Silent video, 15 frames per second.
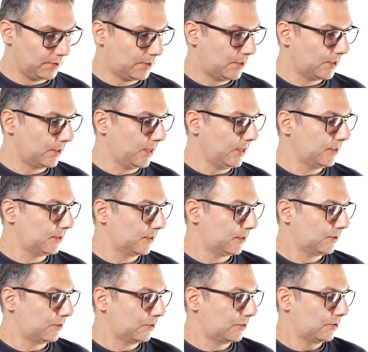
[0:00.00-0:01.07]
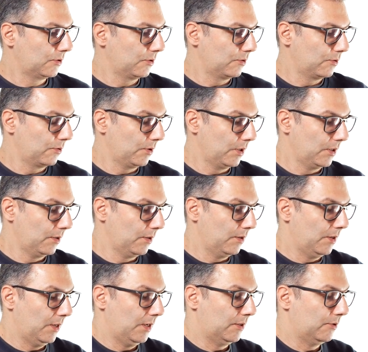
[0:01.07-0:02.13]
connect it to
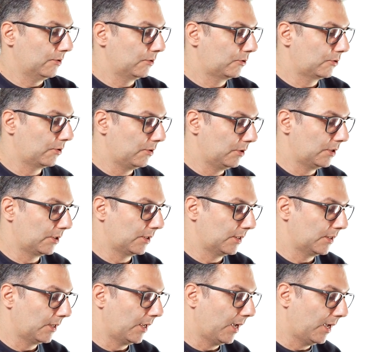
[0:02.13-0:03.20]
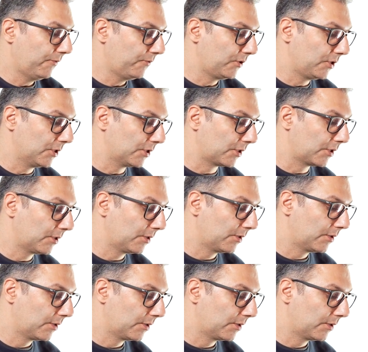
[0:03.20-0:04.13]
a controller that I have here.